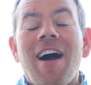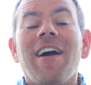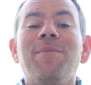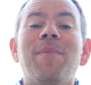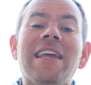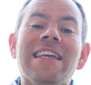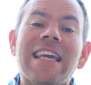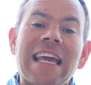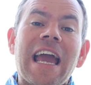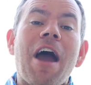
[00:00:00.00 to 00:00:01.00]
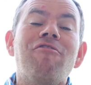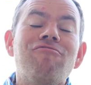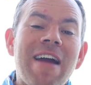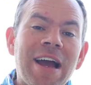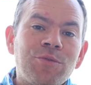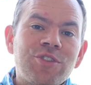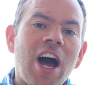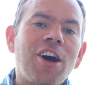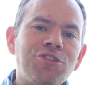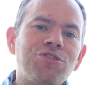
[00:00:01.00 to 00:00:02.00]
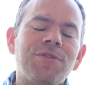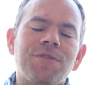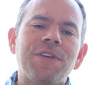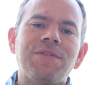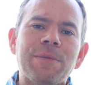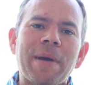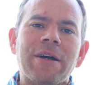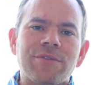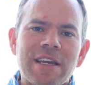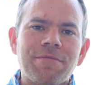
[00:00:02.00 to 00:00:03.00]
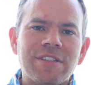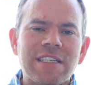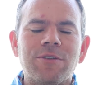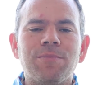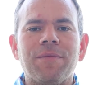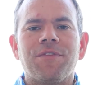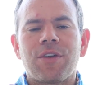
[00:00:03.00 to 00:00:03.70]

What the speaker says: I'm making around £150 every single month.